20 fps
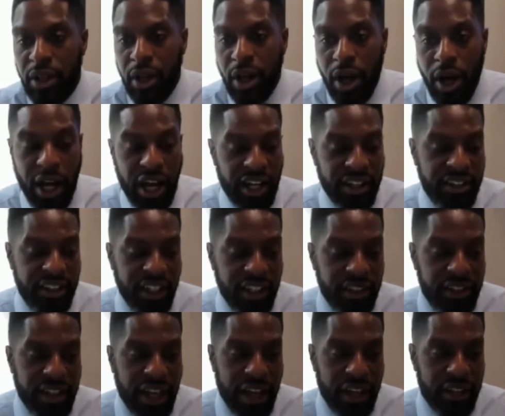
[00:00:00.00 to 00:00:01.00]
I
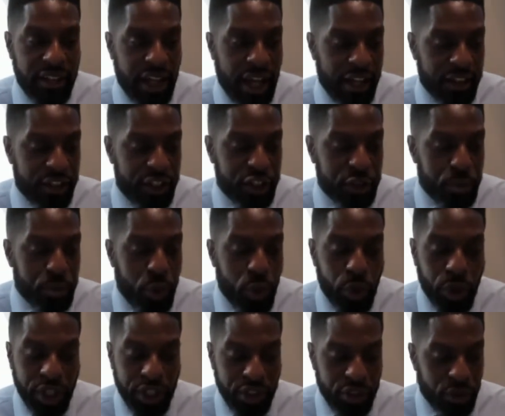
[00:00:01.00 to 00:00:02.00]
think that at this
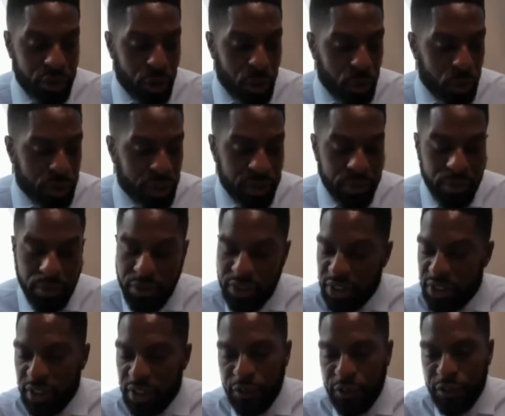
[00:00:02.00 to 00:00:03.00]
point, you know, the
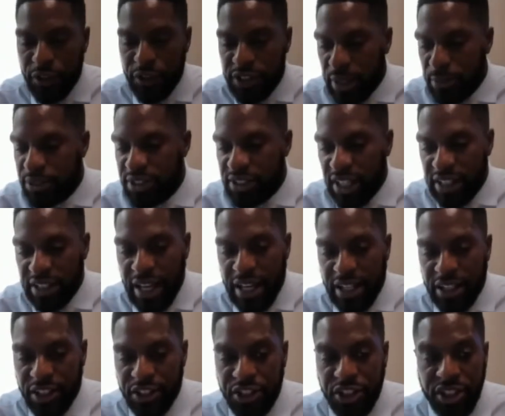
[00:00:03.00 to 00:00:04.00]
different types of
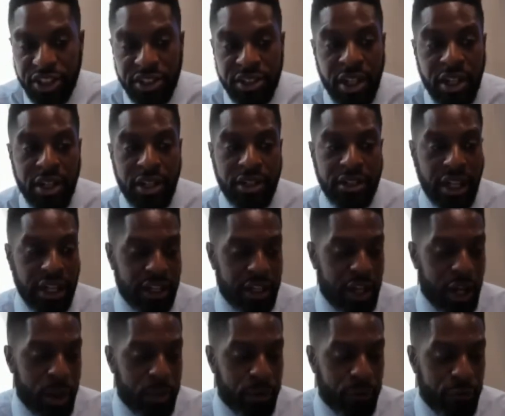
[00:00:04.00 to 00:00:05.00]
technologies that are
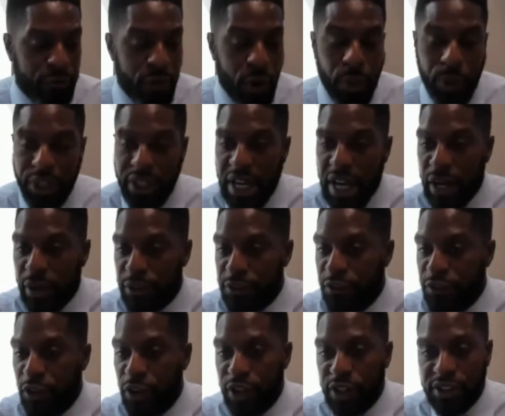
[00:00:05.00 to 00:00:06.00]
coming forward now, as
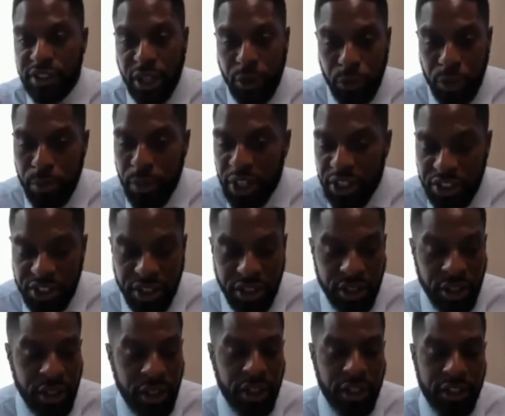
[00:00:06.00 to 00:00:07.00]
far as, like we
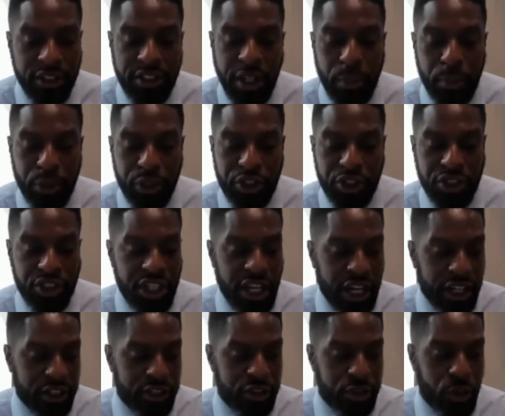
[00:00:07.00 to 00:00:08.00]
mentioned, temperature
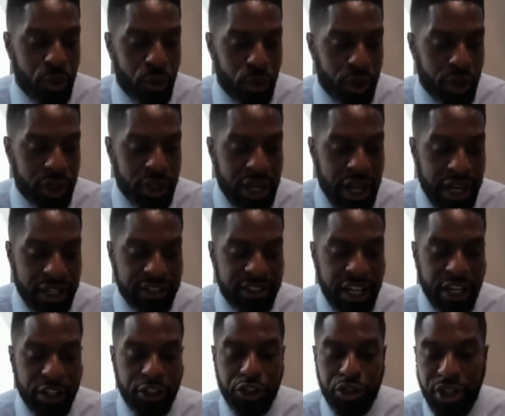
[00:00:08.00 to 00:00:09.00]
checks or
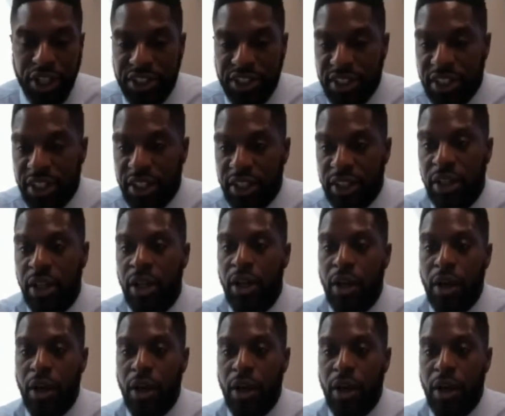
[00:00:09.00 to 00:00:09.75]
contact tracing,